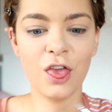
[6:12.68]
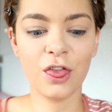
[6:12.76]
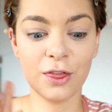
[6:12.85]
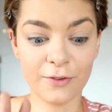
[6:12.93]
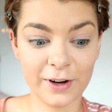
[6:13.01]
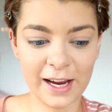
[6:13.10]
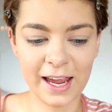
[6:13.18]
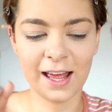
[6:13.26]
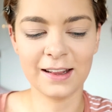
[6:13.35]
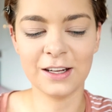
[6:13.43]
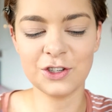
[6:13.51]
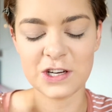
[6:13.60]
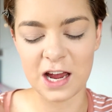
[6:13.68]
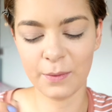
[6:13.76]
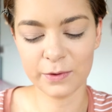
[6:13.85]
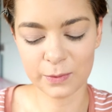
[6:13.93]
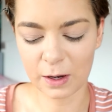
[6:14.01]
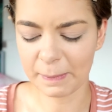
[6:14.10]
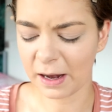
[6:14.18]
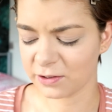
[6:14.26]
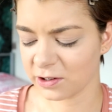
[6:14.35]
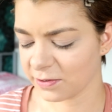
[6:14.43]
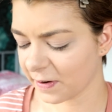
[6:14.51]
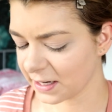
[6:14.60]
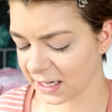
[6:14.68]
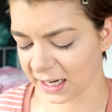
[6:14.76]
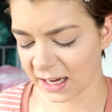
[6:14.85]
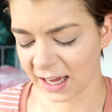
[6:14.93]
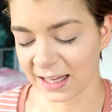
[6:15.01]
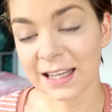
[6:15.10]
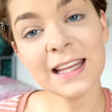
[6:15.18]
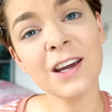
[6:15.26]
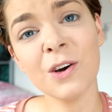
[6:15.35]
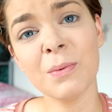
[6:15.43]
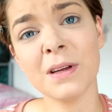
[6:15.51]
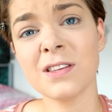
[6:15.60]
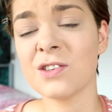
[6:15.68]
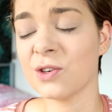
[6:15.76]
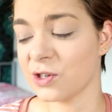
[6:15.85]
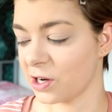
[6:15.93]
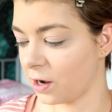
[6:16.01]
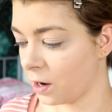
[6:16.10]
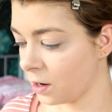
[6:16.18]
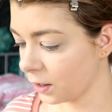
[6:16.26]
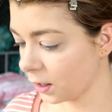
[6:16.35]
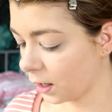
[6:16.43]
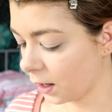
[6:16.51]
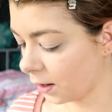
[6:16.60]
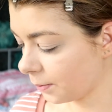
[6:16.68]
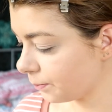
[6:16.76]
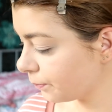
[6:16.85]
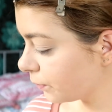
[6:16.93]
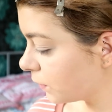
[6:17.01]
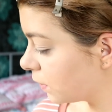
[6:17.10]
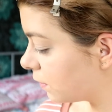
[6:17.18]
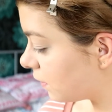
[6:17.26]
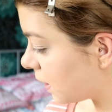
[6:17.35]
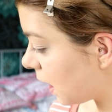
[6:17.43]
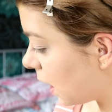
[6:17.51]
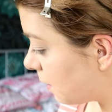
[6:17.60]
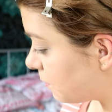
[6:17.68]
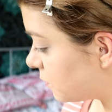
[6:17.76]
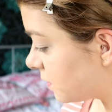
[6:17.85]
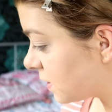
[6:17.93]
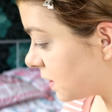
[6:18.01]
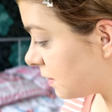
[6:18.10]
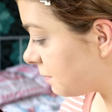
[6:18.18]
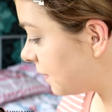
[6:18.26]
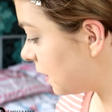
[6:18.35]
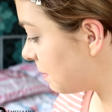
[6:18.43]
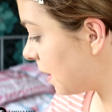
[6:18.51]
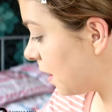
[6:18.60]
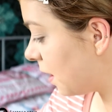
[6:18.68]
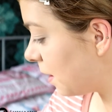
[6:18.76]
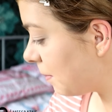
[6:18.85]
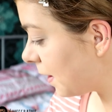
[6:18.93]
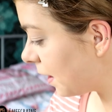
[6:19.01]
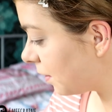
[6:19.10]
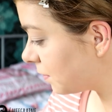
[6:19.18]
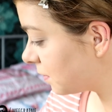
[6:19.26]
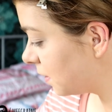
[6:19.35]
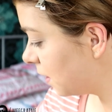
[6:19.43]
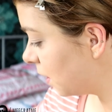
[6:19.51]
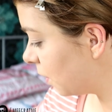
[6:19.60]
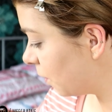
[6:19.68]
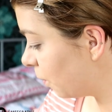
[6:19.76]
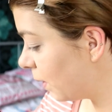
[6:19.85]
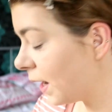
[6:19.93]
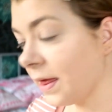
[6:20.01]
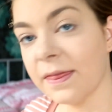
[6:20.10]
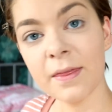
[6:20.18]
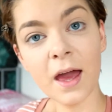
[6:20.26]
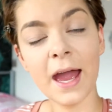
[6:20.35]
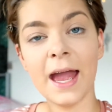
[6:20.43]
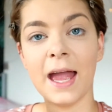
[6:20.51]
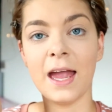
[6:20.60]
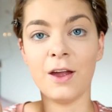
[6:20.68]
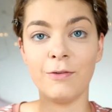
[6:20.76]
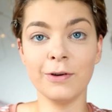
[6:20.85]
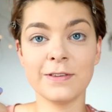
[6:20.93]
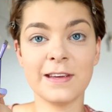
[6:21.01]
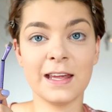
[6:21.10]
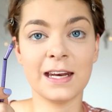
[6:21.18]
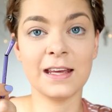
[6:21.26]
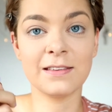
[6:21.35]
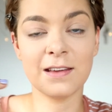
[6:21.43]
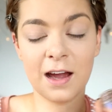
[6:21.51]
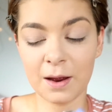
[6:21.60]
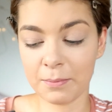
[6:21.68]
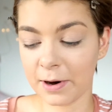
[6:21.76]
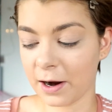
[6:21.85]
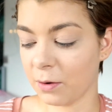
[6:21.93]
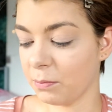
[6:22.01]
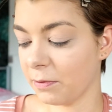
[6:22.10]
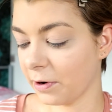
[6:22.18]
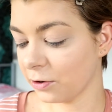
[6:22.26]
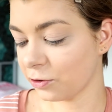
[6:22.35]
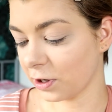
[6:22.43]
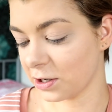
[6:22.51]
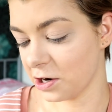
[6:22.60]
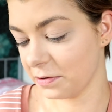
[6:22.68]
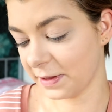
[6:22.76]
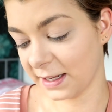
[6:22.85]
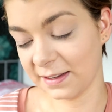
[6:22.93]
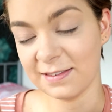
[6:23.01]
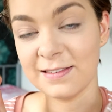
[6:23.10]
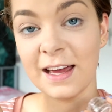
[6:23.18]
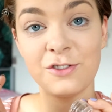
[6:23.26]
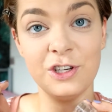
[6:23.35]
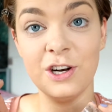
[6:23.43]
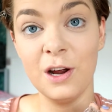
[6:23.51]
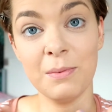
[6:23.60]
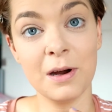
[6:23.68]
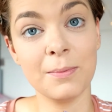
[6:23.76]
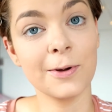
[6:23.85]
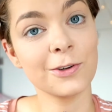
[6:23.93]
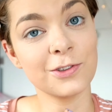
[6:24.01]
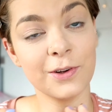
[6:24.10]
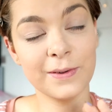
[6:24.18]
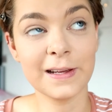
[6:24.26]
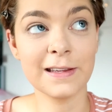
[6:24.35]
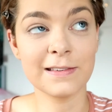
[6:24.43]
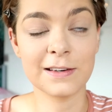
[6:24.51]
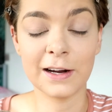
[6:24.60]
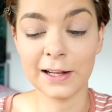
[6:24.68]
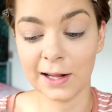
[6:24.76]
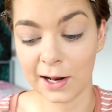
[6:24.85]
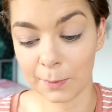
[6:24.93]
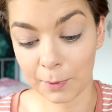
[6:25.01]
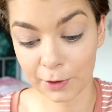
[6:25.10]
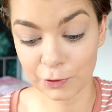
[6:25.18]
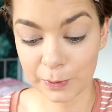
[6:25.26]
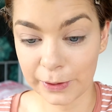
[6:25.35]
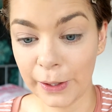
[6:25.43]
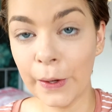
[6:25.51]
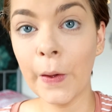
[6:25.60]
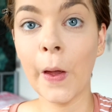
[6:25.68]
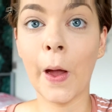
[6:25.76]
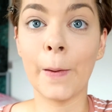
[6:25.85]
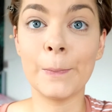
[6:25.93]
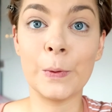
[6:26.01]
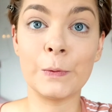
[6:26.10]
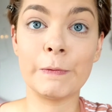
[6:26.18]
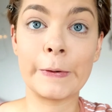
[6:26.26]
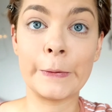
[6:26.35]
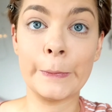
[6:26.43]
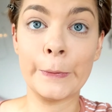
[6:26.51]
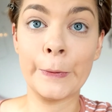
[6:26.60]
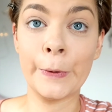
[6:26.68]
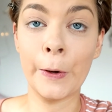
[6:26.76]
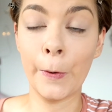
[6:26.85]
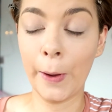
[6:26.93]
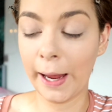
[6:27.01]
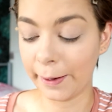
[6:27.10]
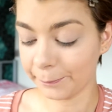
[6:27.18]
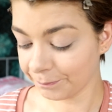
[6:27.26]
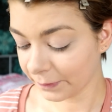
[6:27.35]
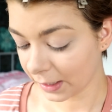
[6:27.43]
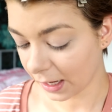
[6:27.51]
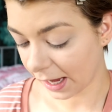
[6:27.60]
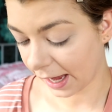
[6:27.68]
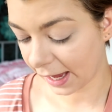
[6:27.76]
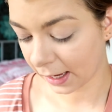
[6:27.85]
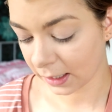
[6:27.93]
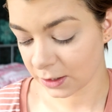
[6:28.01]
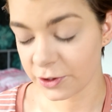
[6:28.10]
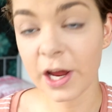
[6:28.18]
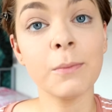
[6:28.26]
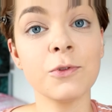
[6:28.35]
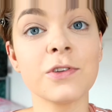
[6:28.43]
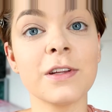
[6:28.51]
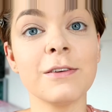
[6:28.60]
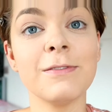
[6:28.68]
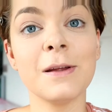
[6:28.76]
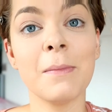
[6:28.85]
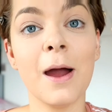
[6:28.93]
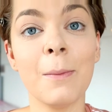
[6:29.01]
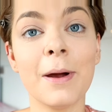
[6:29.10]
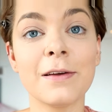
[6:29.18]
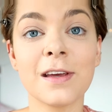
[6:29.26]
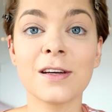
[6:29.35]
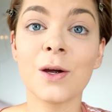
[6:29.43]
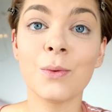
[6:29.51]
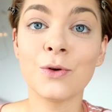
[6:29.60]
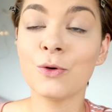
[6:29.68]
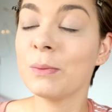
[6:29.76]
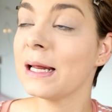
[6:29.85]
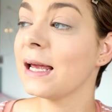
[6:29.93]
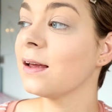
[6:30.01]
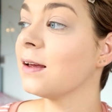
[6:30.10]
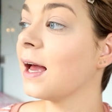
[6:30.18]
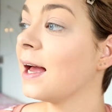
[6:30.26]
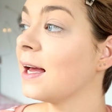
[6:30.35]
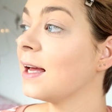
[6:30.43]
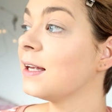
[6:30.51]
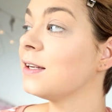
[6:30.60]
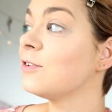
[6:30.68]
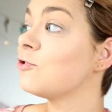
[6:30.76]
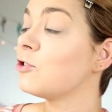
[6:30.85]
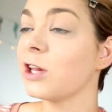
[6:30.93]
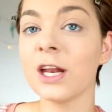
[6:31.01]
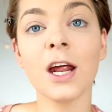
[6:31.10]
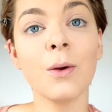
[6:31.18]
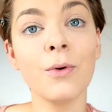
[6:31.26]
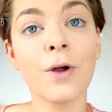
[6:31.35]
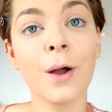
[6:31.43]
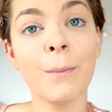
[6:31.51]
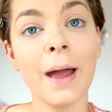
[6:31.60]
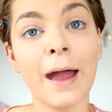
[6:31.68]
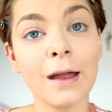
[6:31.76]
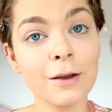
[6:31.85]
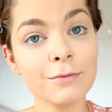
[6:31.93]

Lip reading: 3 in the gel as well, but I was just finding it a little bit too dark. So yeah, I'm just gonna fill in my eyebrows with a Real Techniques eyebrow brush. I don't think this is actually an eyebrow brush, so I think it's an eyeliner brush, but I'm using it the wrong way. And yeah, I'm just gonna fill in my eyebrows like I would normally, and then I will come back.